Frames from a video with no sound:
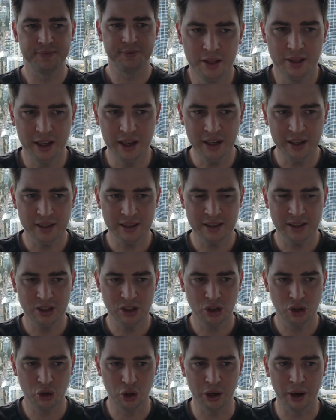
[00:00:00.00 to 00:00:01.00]
I think this is
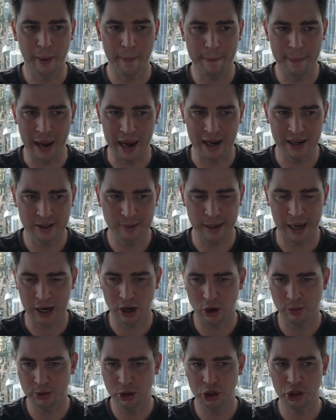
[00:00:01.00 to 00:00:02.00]
a good bounce back
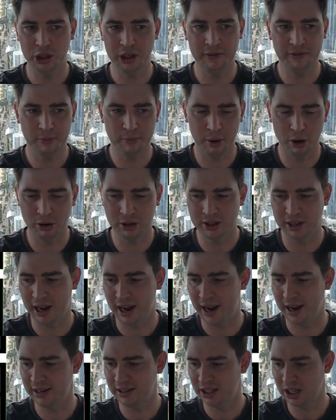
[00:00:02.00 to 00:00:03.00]
opportunity for both
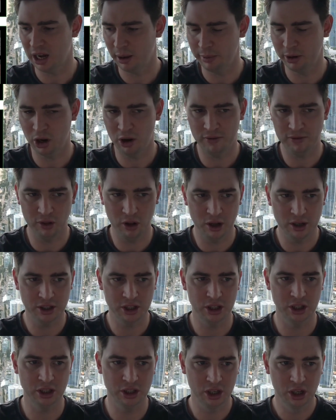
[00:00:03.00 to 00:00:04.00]
sides coming off
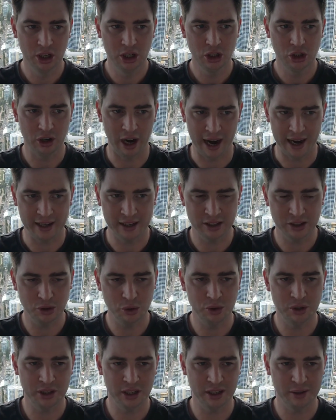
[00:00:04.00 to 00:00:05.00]
losses. Dragons
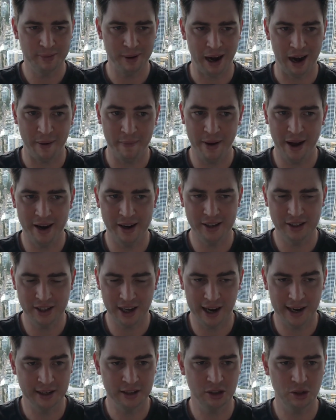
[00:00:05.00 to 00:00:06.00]
losing to Parramatta,
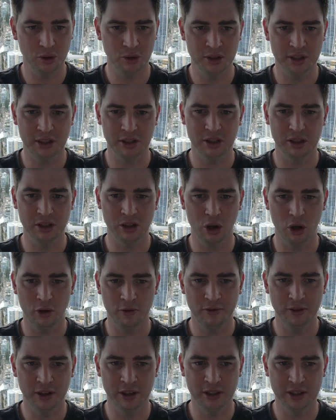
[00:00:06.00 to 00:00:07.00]
Titans losing to the
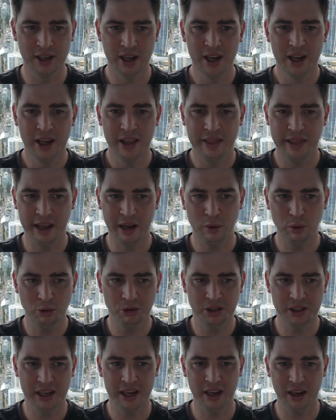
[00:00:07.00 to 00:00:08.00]
Dolphins. I think we'll
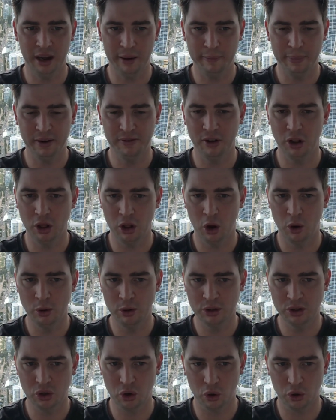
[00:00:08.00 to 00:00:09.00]
see a bit of a low
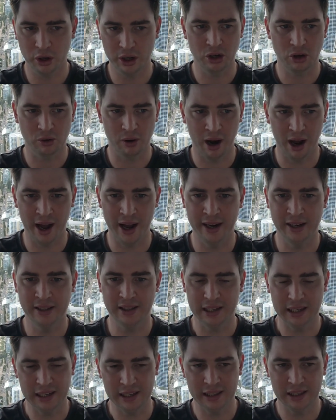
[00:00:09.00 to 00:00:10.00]
scoring grind
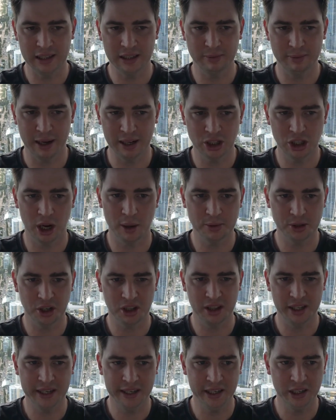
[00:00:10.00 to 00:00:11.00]
in this matchup. So
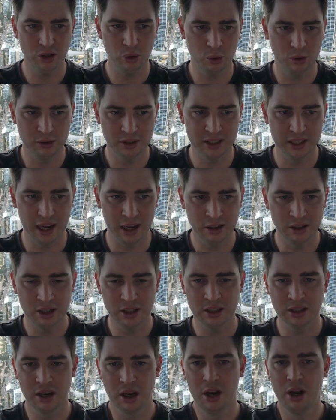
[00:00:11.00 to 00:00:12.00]
leaning towards the
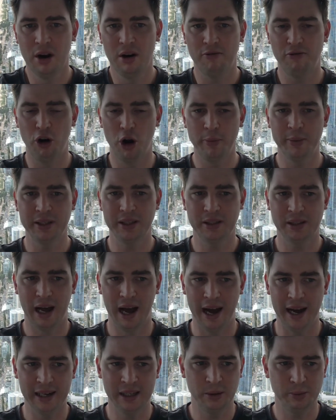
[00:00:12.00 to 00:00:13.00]
unders. From a
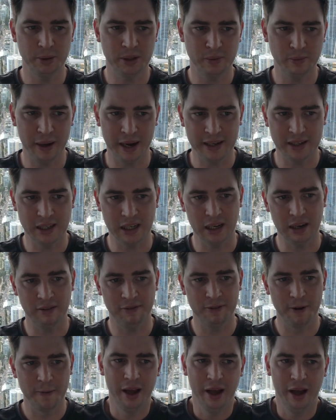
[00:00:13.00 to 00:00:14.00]
sides
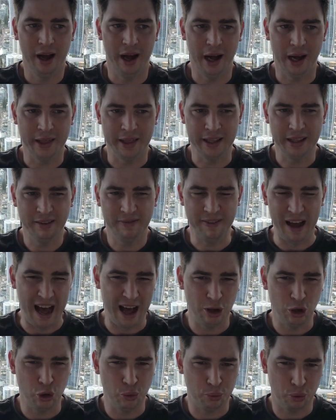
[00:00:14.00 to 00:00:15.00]
perspective, I think the
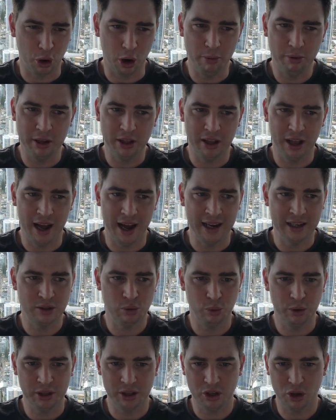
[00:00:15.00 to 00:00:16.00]
value probably lies
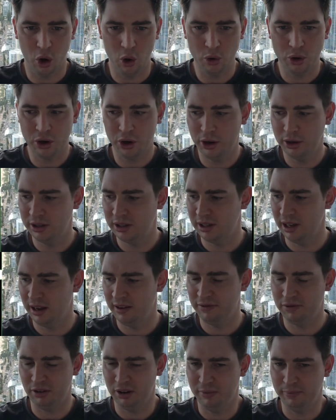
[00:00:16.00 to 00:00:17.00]
with Gold Coast.
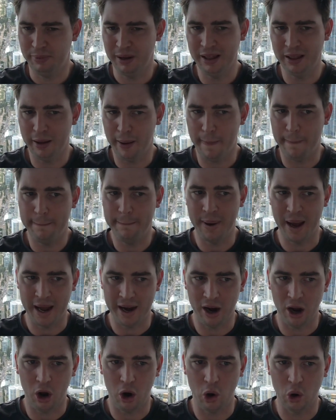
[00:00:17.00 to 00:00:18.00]
They've been the
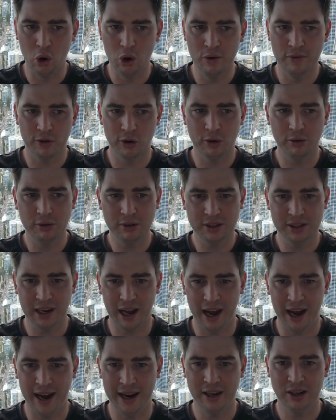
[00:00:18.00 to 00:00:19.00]
better overall
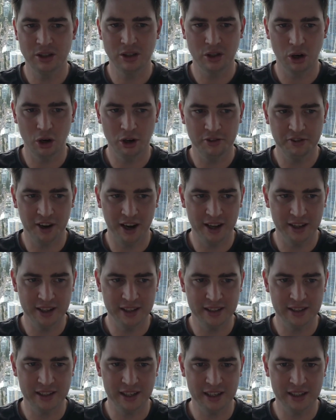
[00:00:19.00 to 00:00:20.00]
side so far this
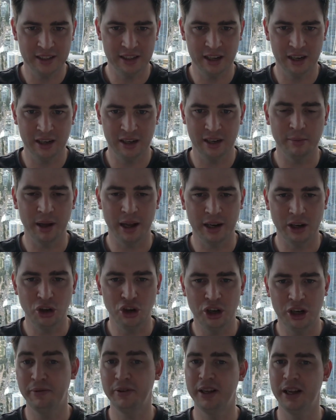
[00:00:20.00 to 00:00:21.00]
season, and you
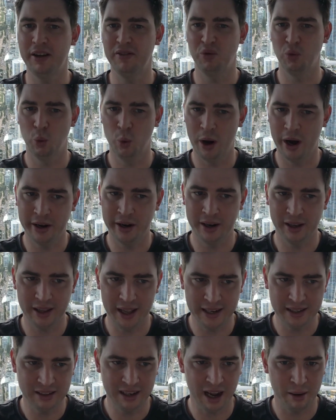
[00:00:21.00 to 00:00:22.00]
can forgive one
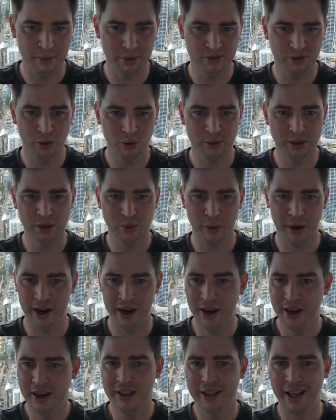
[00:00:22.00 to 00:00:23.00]
letdown performance where
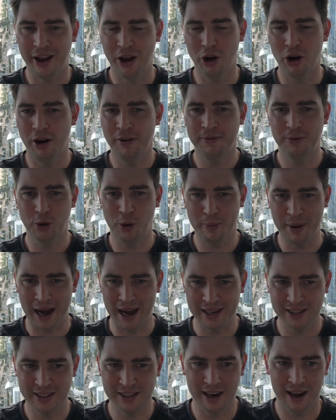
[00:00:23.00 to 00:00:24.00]
they got off to a bad
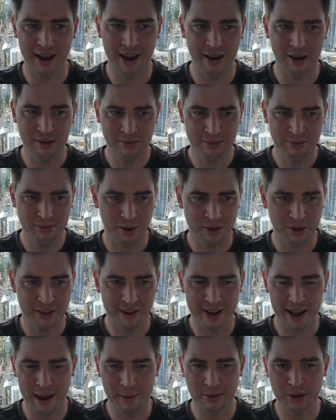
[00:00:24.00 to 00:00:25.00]
start with the
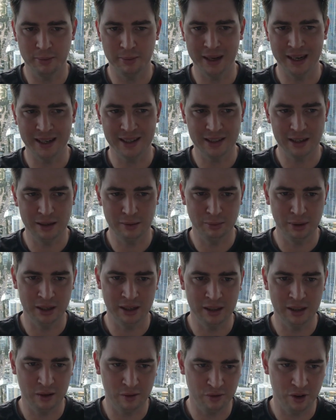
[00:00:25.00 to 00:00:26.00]
captain being sin-binned
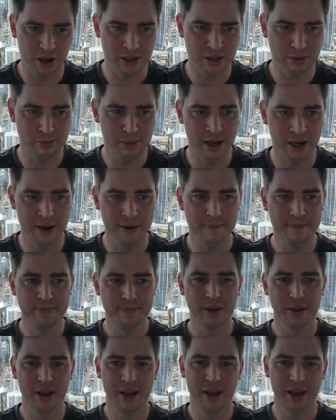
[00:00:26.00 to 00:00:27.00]
in the first minute
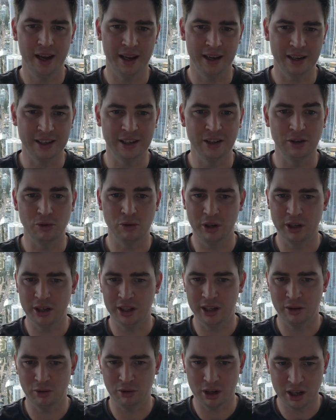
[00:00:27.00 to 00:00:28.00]
and didn't
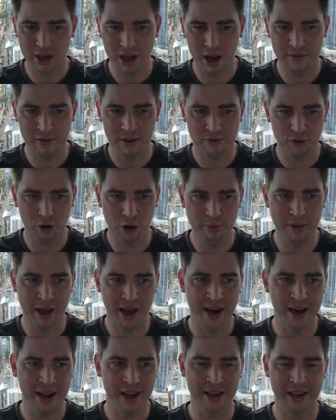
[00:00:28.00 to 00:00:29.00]
really recover from
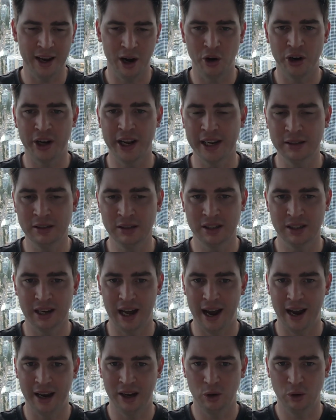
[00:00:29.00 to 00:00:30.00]
that. And they're against a
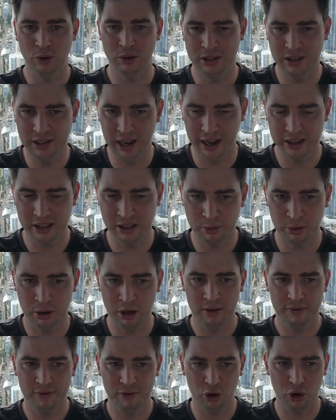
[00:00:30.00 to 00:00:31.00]
side who are
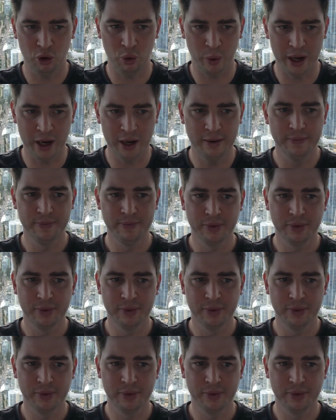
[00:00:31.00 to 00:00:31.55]
desperate for a win.